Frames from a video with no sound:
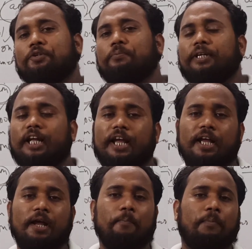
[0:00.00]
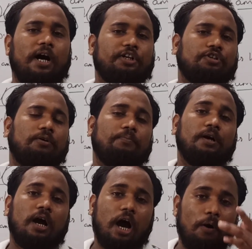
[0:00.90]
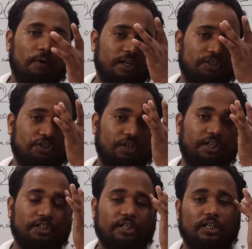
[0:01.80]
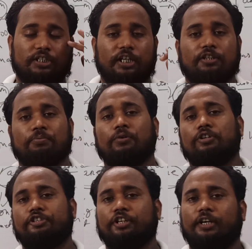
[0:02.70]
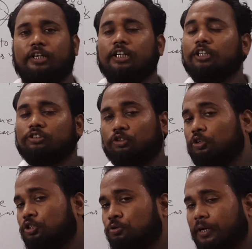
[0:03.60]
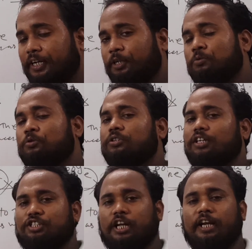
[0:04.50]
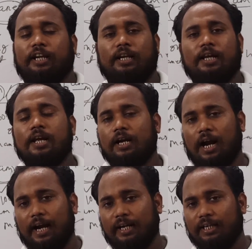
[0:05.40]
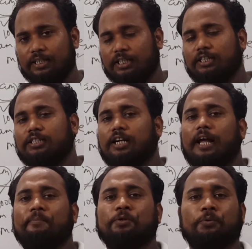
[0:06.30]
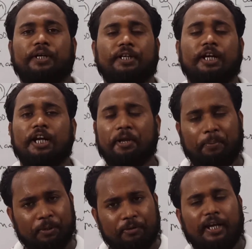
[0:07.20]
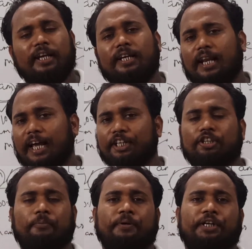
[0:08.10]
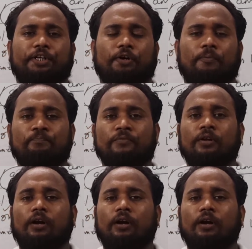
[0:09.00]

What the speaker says: to be a part of our journey, successful journey. So those who are new to the channel, kindly subscribe to it. If you really like the video,